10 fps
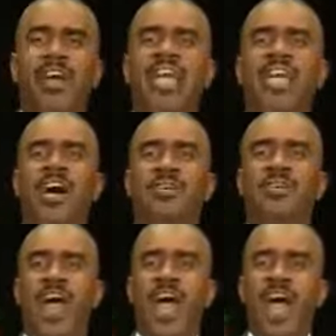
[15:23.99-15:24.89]
They
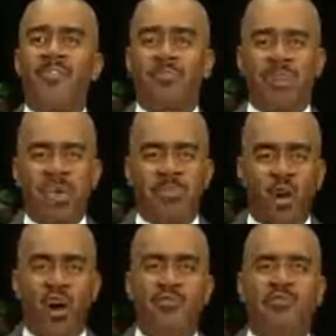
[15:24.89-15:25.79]
love to have
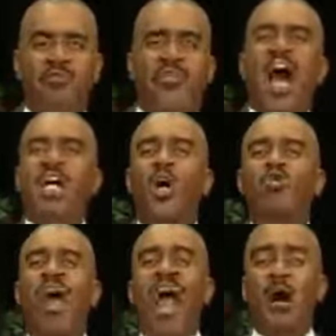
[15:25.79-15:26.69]
people flock
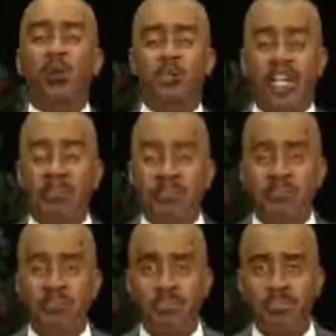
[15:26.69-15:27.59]
around them.
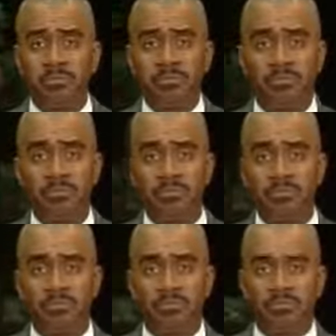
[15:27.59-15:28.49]
That's right.
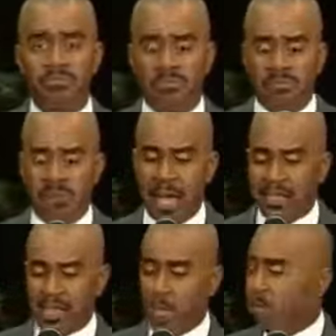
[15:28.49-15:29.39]

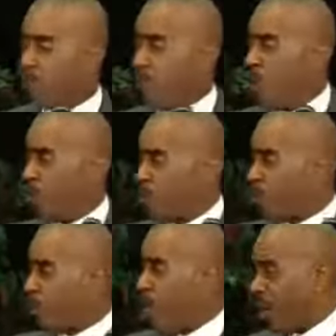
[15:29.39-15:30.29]
Makes them feel
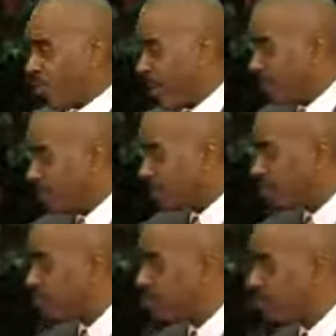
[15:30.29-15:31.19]
important.
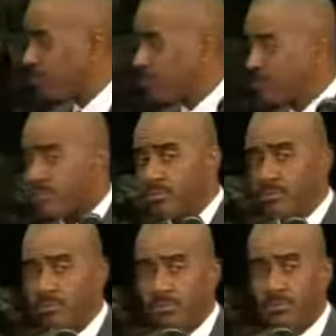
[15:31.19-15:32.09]
important. Amen.
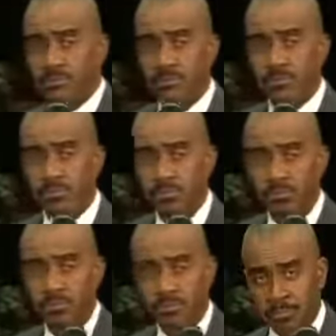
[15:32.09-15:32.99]

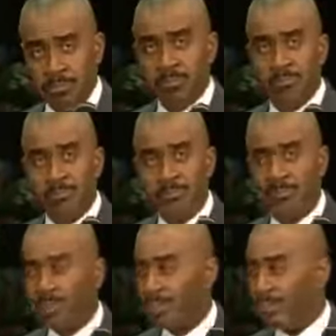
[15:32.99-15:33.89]
Hmm?
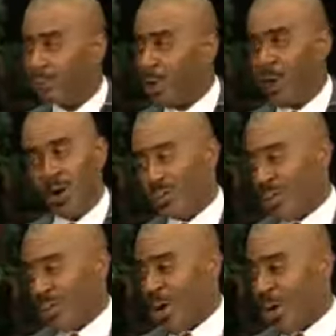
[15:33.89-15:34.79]
Amen. Glory
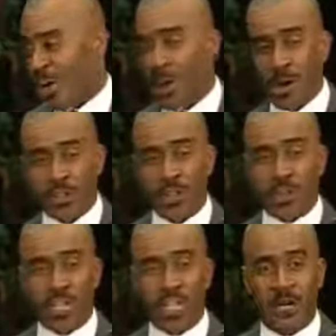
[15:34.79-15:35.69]
to God. I want to
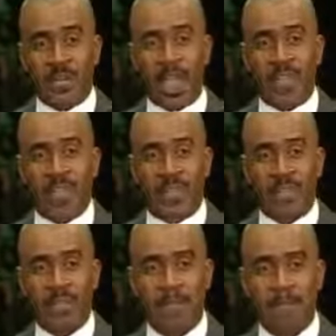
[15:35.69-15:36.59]
soak you a little. Get
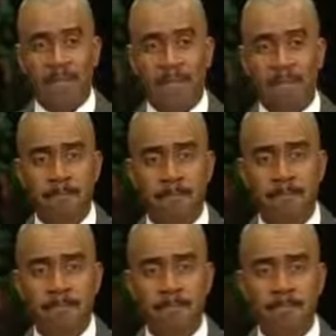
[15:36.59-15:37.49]
this. For by the
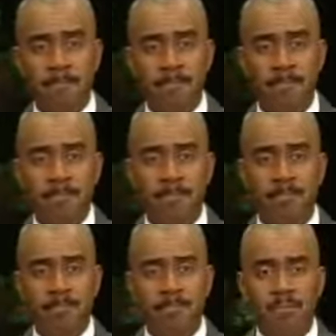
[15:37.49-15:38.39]
vain glory of
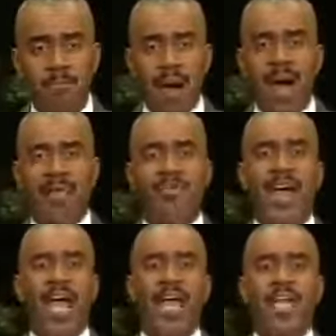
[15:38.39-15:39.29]
men, by the
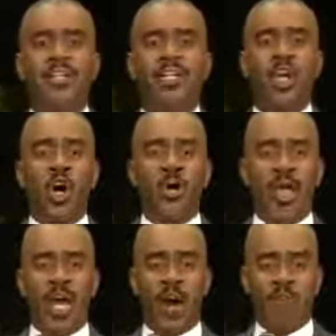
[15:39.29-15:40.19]
vain
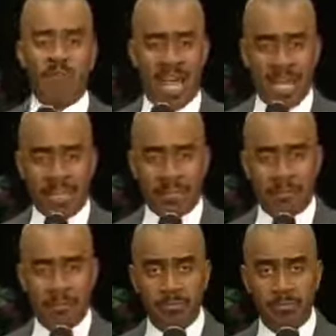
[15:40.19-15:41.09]
glory of men, they